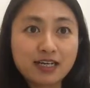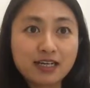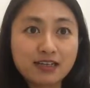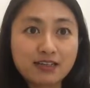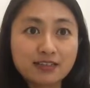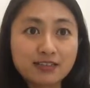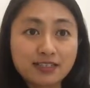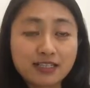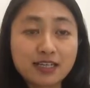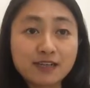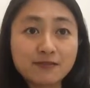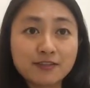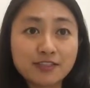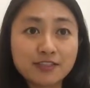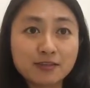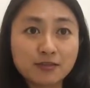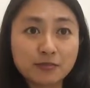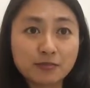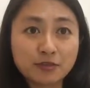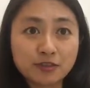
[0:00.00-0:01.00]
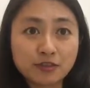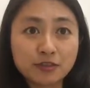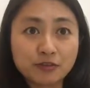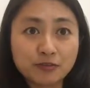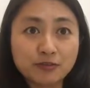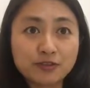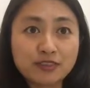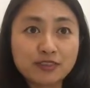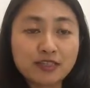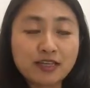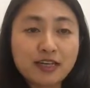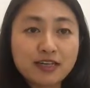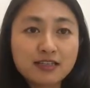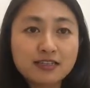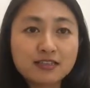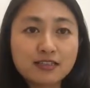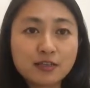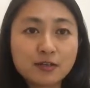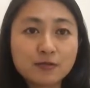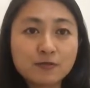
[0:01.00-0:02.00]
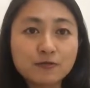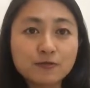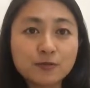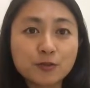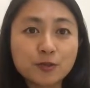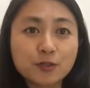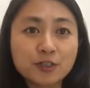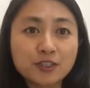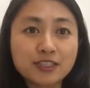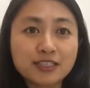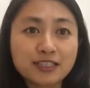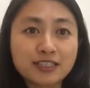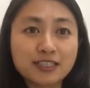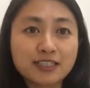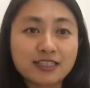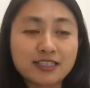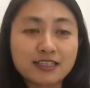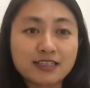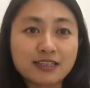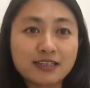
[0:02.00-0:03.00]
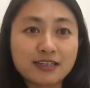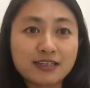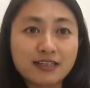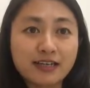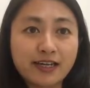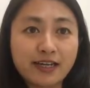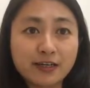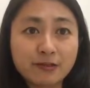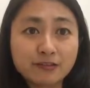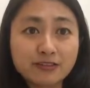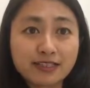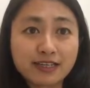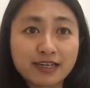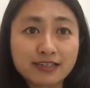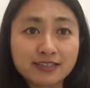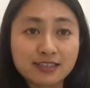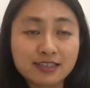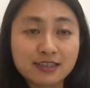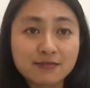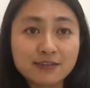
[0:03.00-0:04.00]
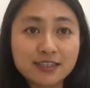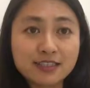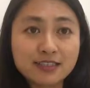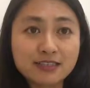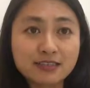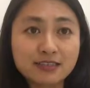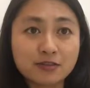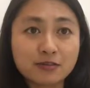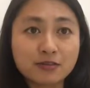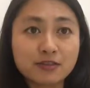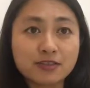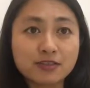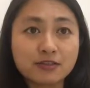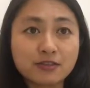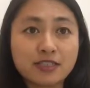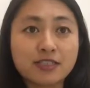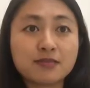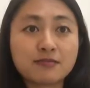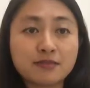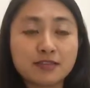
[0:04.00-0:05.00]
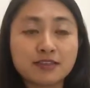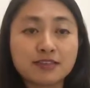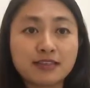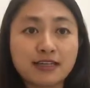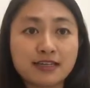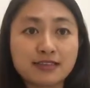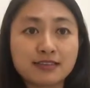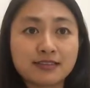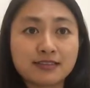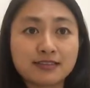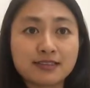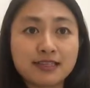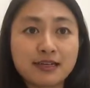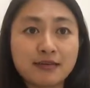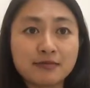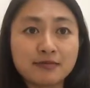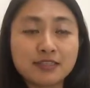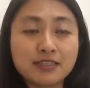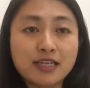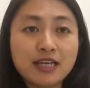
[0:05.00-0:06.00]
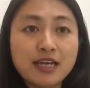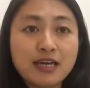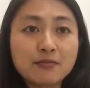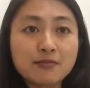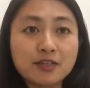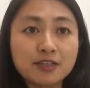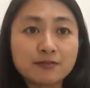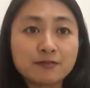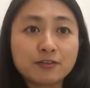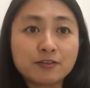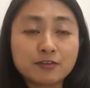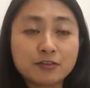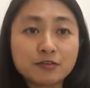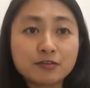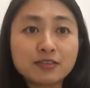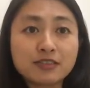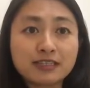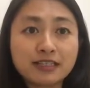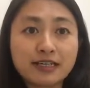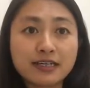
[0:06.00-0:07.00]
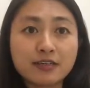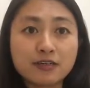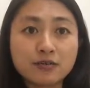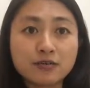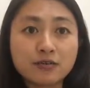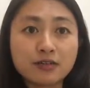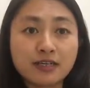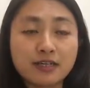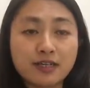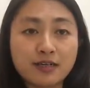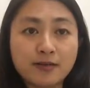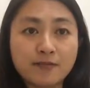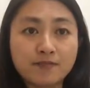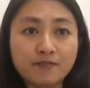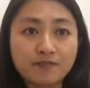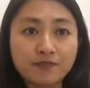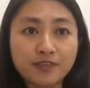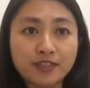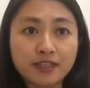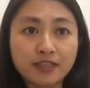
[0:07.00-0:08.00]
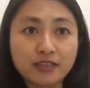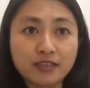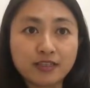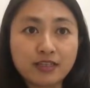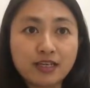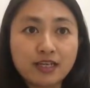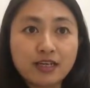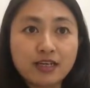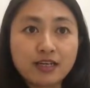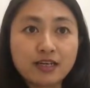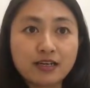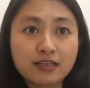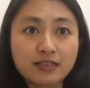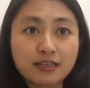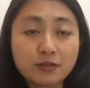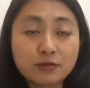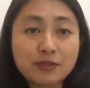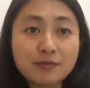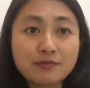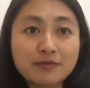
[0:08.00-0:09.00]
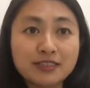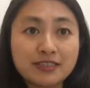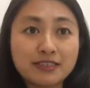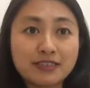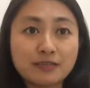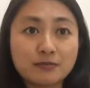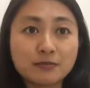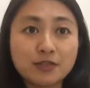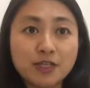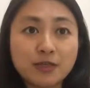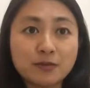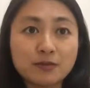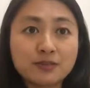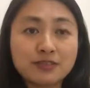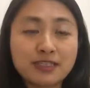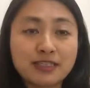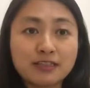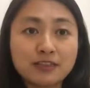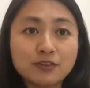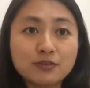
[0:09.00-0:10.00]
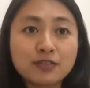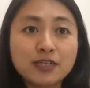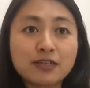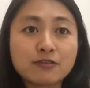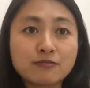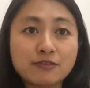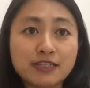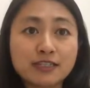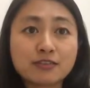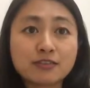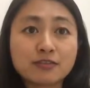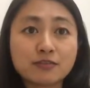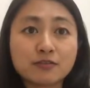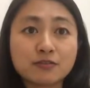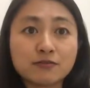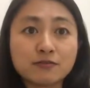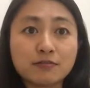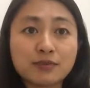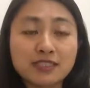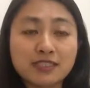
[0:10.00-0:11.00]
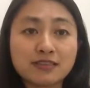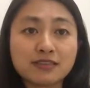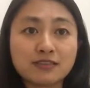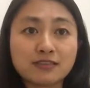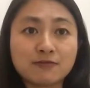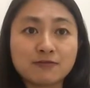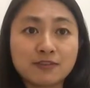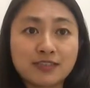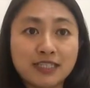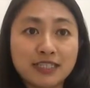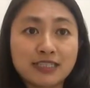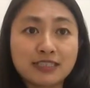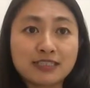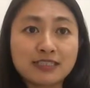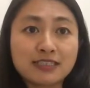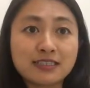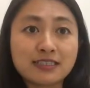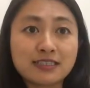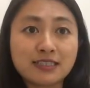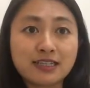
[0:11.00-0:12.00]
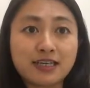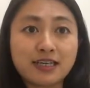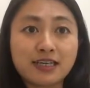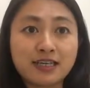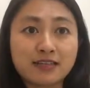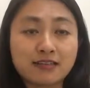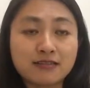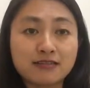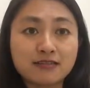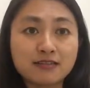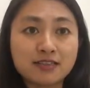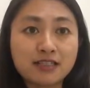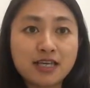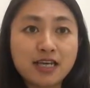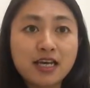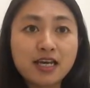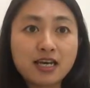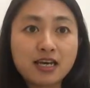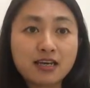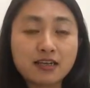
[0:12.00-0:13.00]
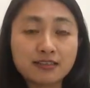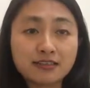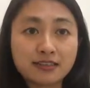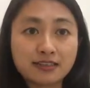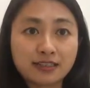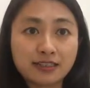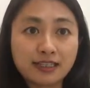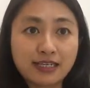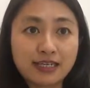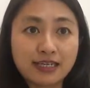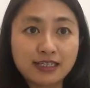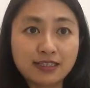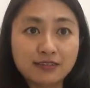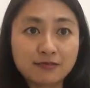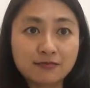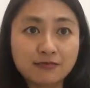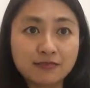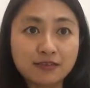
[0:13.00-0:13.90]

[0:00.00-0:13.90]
service of goods. So for the healthcare service, you still keep it as exempt. But if you do sell the equipment as well, then you can register business VAT and declare